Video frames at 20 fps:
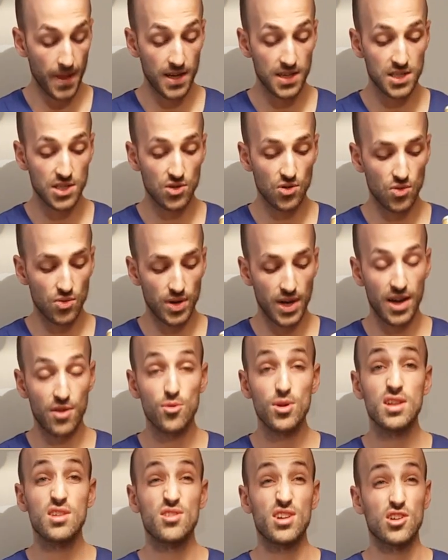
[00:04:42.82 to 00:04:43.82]
So I
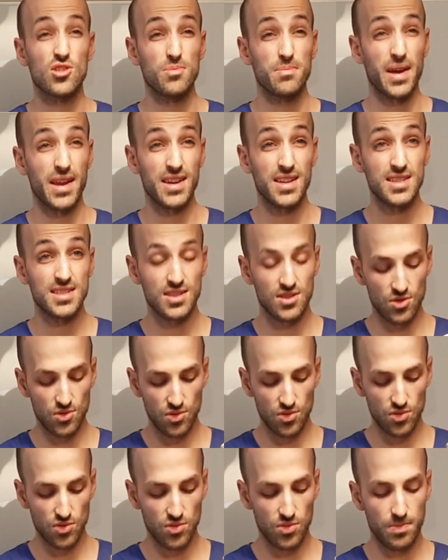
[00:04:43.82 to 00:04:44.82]
really recommend this
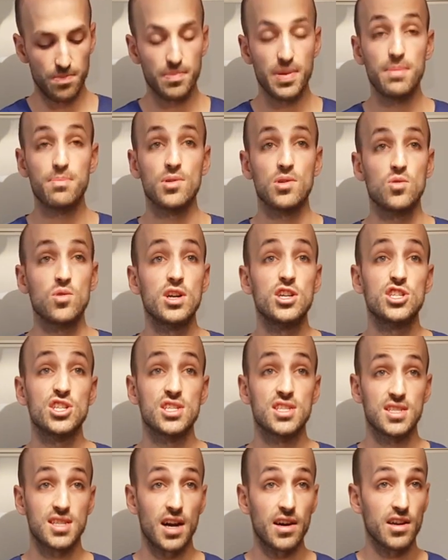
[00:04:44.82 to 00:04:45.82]
to people who are
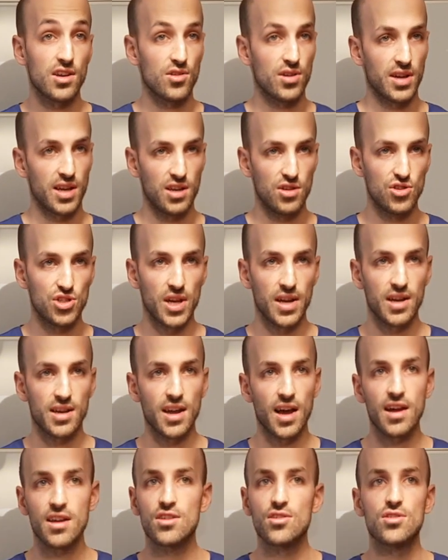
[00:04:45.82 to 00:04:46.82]
just starting on a ketogenic
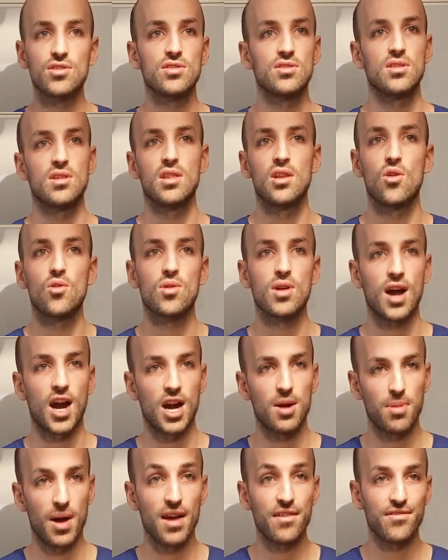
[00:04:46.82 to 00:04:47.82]
diet or a low
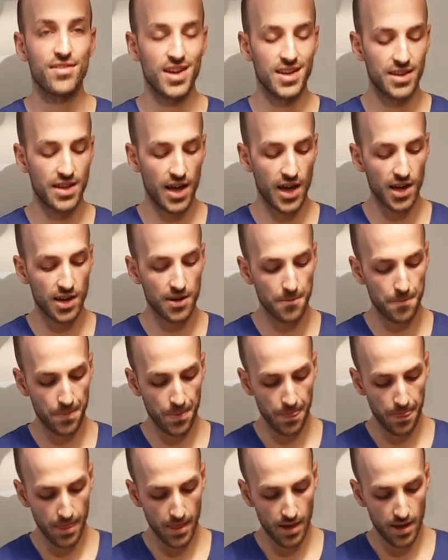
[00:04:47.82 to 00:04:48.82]
carb, high fat diet.
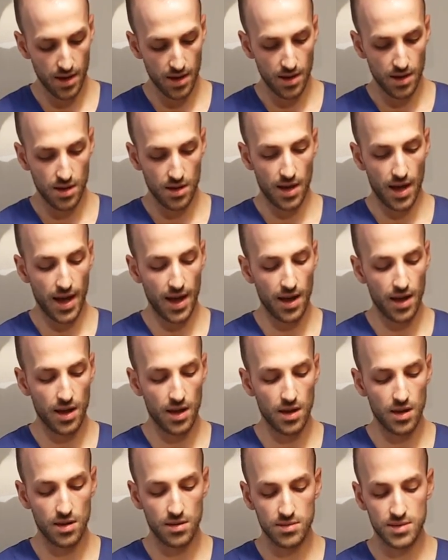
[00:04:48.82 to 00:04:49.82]

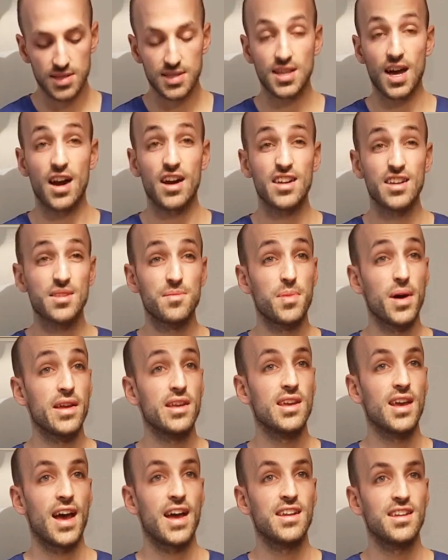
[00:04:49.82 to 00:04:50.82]
I started by
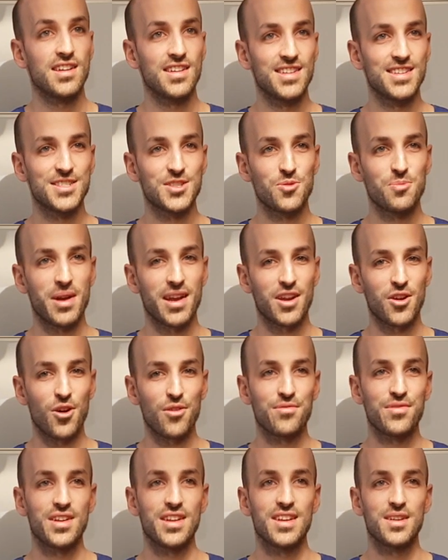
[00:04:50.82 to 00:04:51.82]
adding this to my
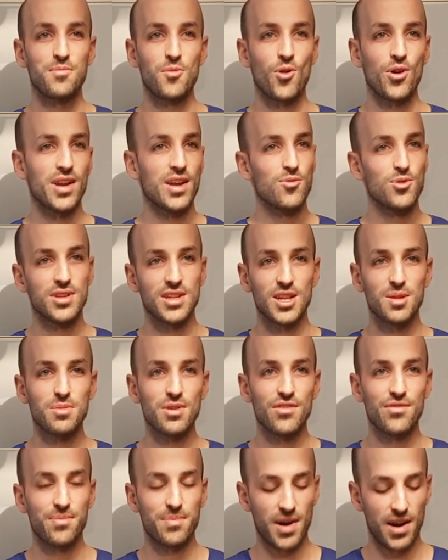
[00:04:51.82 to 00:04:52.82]
coffee in the morning with a little
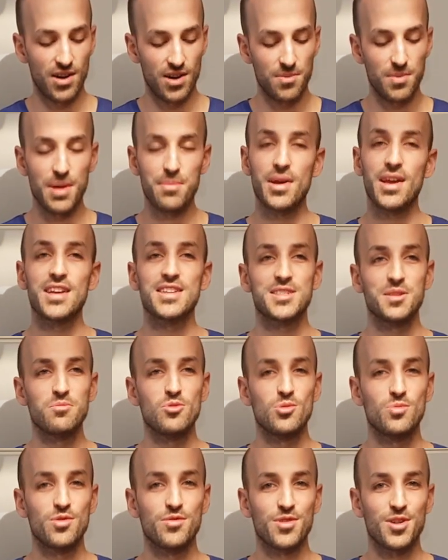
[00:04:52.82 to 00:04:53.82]
bit of butter by making some
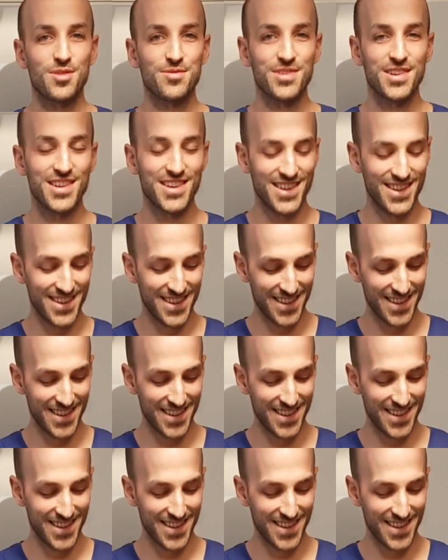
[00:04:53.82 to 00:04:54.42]
bulletproof coffee.